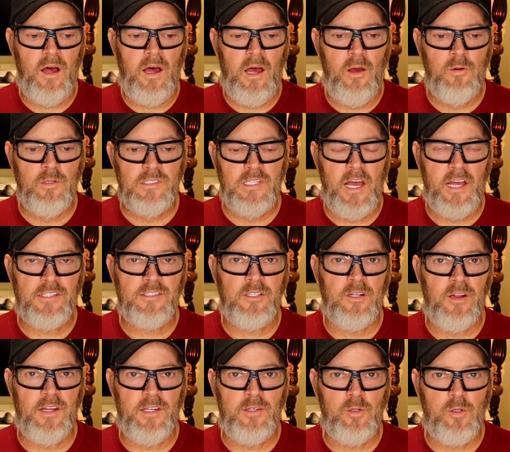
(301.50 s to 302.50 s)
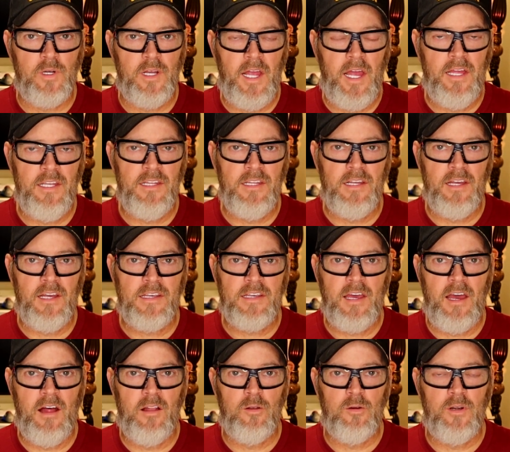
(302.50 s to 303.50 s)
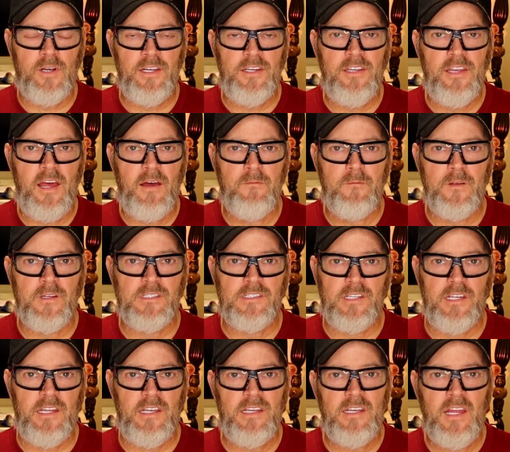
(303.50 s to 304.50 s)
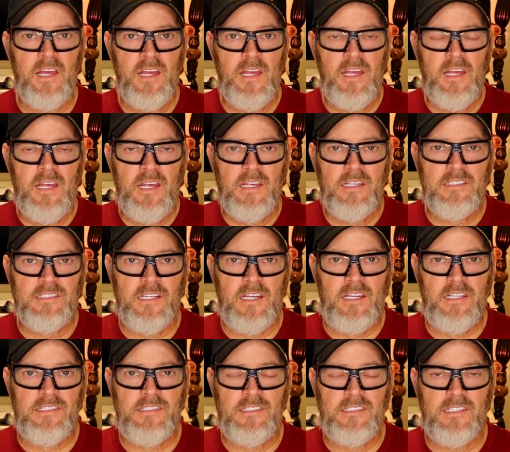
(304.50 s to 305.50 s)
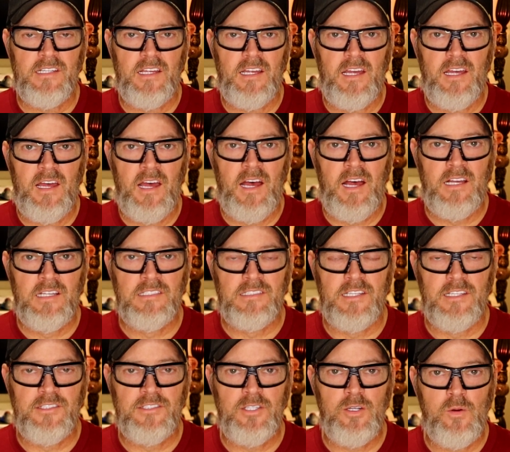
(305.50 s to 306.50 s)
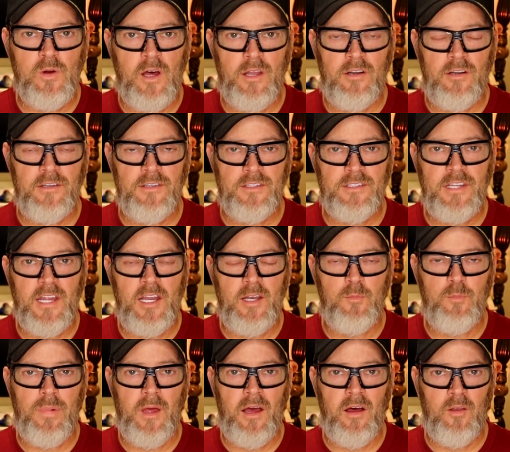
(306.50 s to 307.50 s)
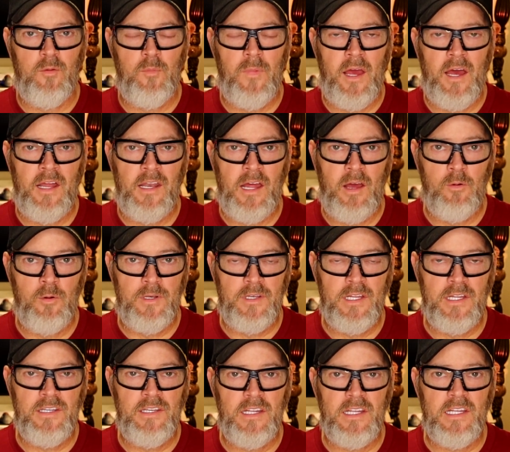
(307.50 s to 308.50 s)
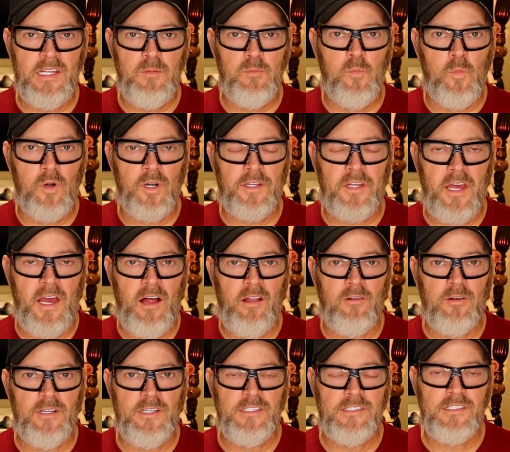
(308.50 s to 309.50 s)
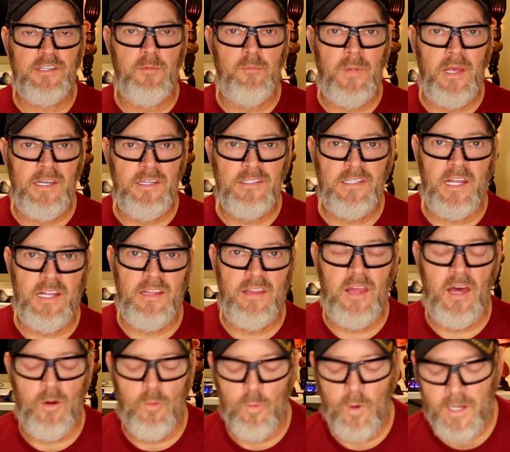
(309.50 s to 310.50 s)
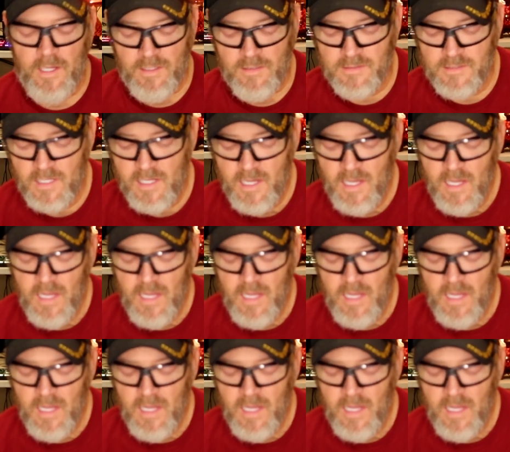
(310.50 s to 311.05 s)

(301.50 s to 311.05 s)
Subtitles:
I was actually creating a calorie deficit, since as a 210-pound man, I would need to eat more calories to maintain that weight.